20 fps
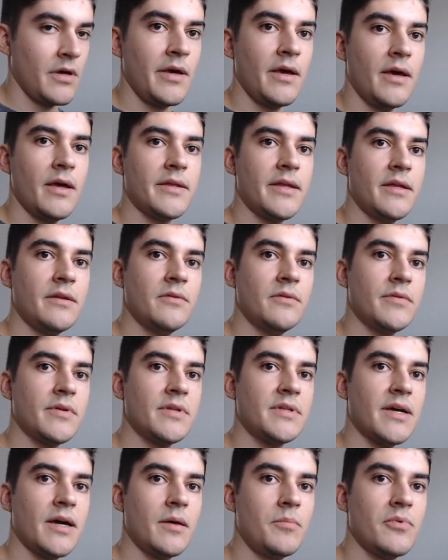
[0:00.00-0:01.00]
And then you can
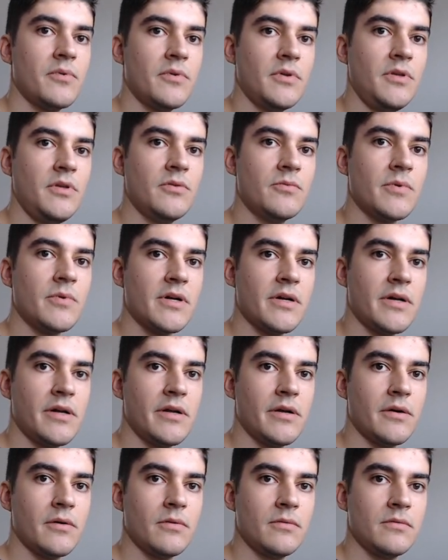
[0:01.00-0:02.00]
type
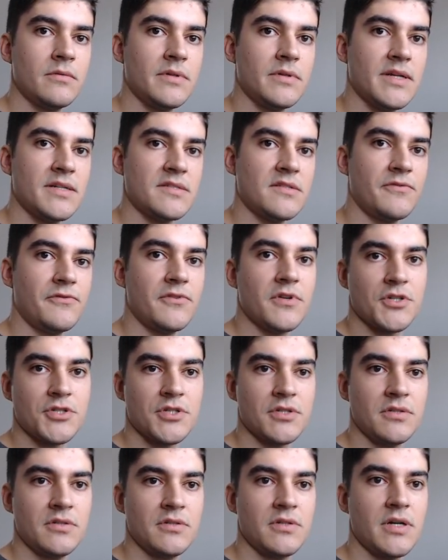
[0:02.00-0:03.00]
URL. That's a
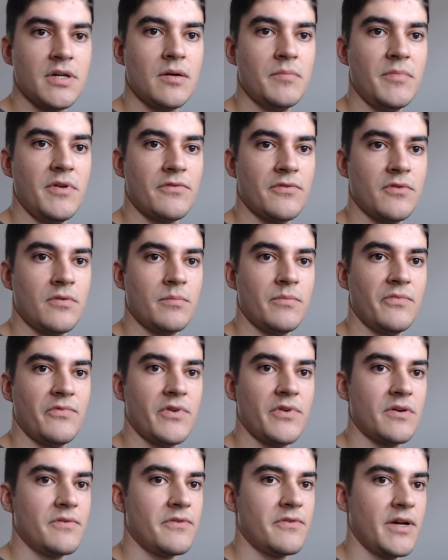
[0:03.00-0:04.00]
function coming from
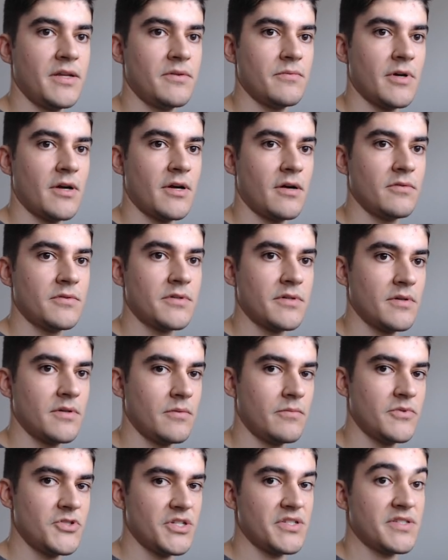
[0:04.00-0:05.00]
verified route,
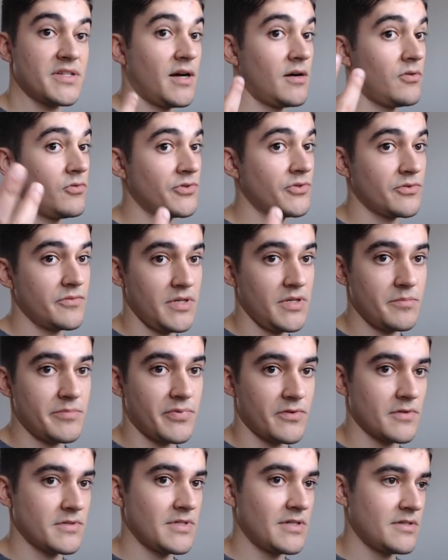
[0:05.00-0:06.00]
which is auto
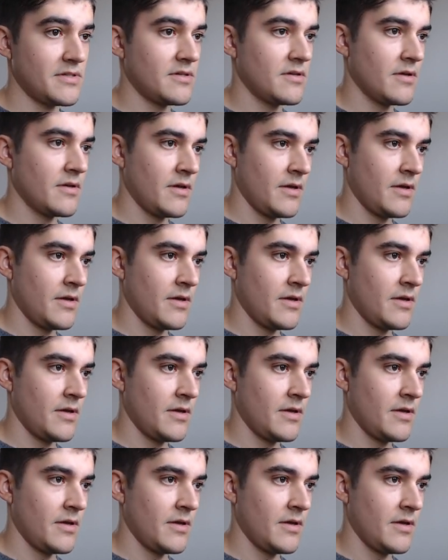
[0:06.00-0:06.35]
imported.